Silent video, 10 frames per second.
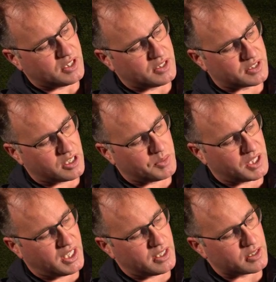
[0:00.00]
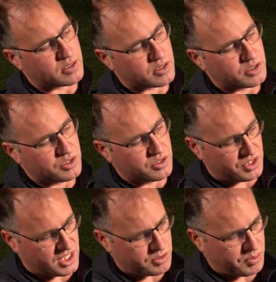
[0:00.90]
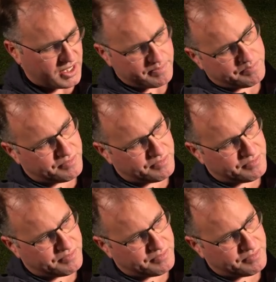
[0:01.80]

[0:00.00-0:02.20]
is coming out of the charge plate,